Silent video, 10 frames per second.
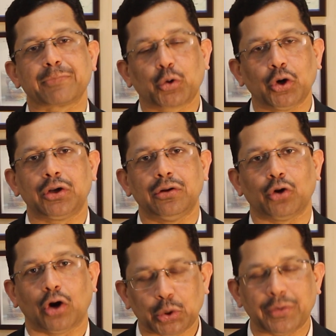good
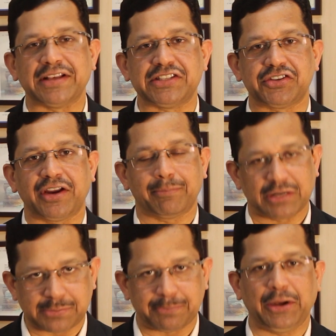not to hesitate
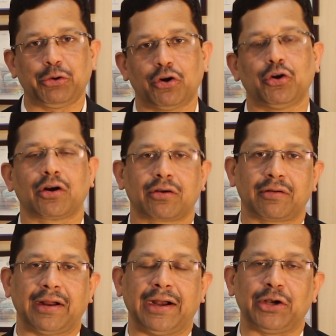but speak to your
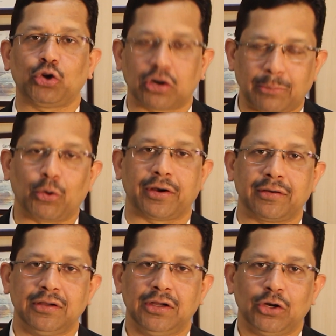doctor and talk about
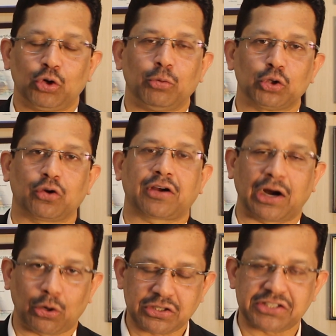it to both your
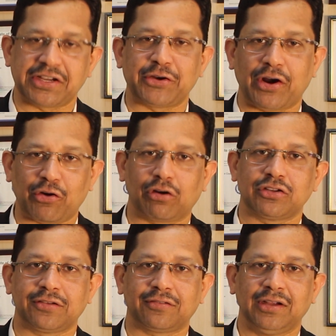cardiologist and your
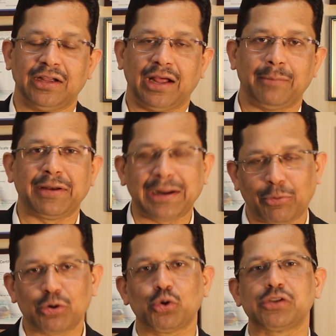andrologist, and bring
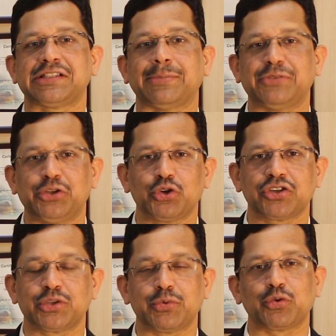about those
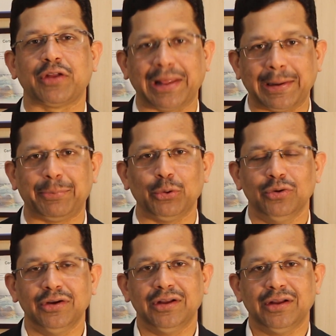substitutions which would help
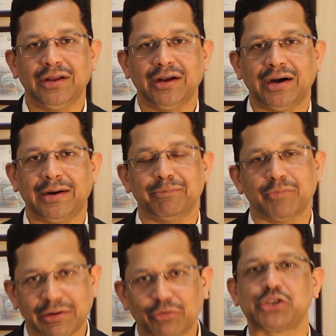you
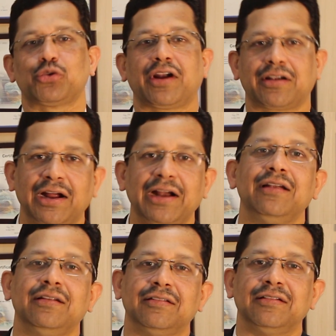reverse your erectile
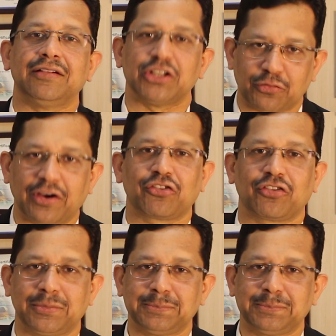dysfunction.